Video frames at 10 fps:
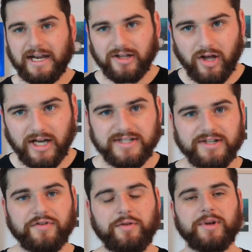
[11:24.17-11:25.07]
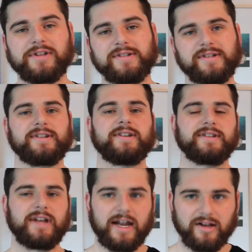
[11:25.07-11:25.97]
analyze different
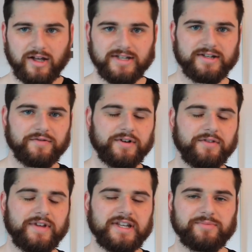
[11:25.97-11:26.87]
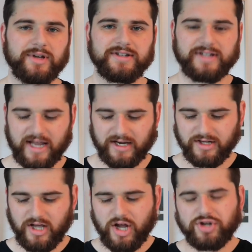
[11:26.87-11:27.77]
businesses and analyze different investments
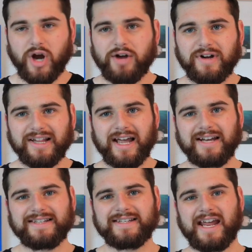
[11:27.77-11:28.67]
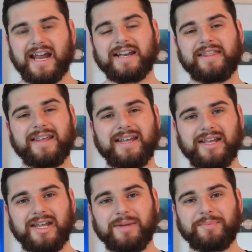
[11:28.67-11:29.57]
and try and really understand
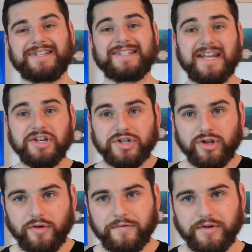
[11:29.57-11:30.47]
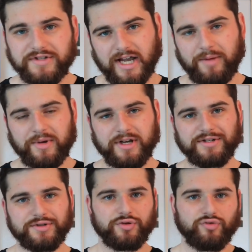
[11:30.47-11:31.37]
the potential of those
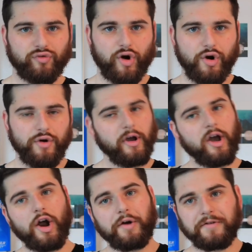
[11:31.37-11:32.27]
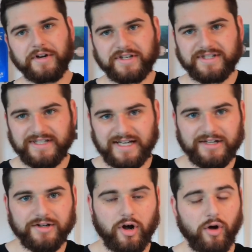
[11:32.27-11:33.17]
companies to grow over an
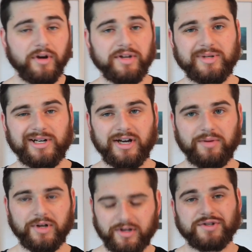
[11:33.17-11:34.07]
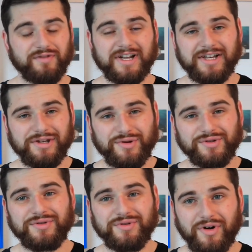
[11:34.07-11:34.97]
extended holding period. Because really, you
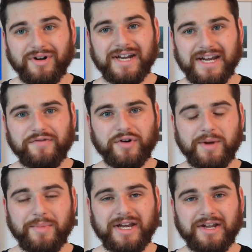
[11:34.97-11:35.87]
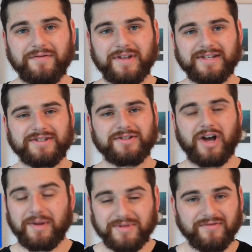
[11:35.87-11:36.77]
do not need very many of these
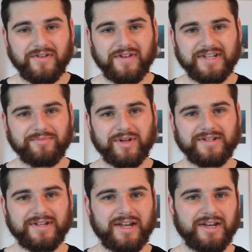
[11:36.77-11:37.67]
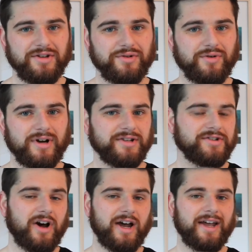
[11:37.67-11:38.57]
types of investments in your
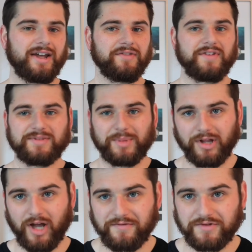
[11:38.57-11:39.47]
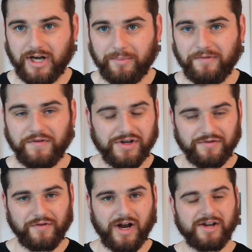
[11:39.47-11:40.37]
entire investment lifetime. If you
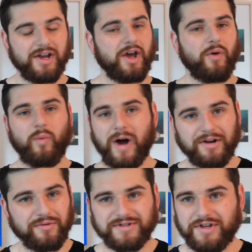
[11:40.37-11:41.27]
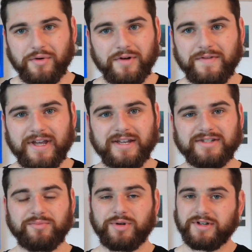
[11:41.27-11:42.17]
can find one or two of
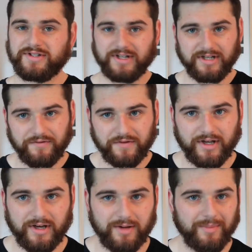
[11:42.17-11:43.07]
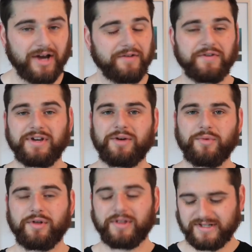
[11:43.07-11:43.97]
these and put a significant amount of your net
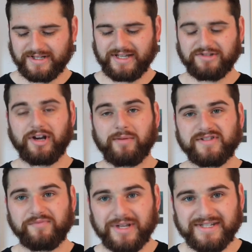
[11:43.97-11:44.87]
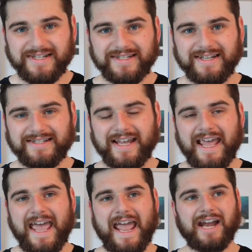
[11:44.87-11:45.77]
worth into these types of businesses
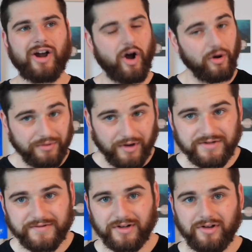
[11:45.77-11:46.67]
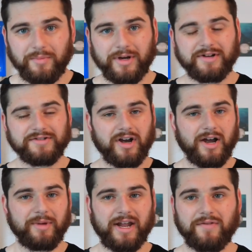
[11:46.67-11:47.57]
and hold those for a long period of
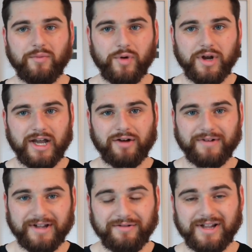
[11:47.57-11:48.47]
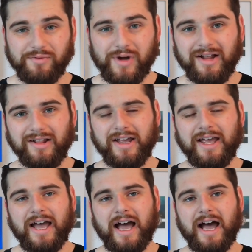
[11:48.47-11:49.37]
time and have them work out really, really well,